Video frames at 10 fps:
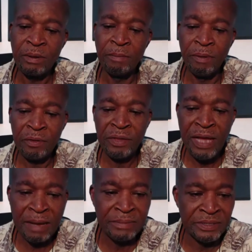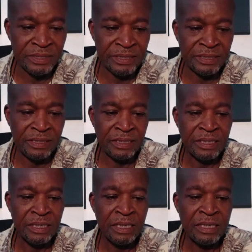Both habits,
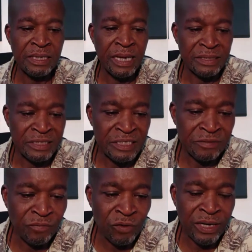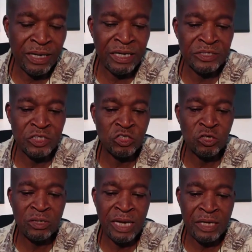that is,
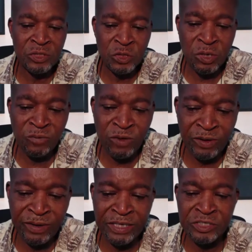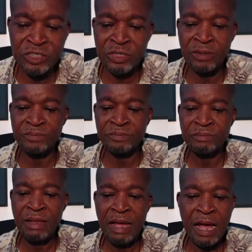vocalization and subvocalization,
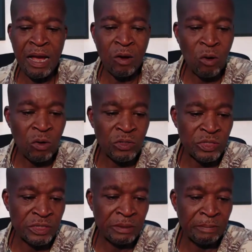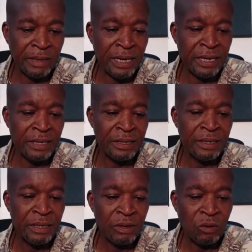are caused by
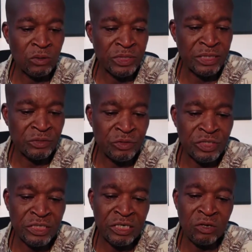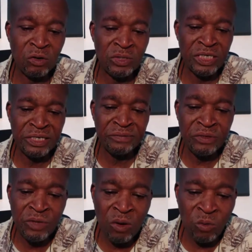concentrating on
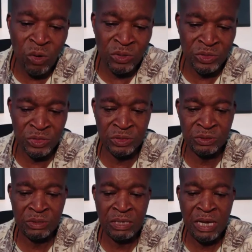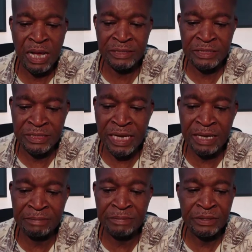individual words at a
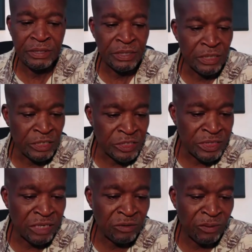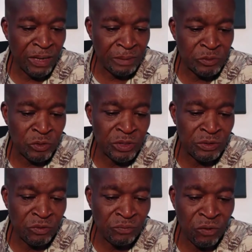time instead of capturing a
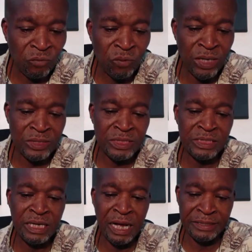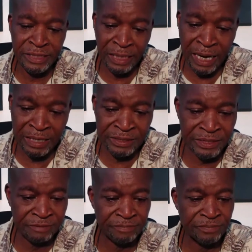group of words at a glance.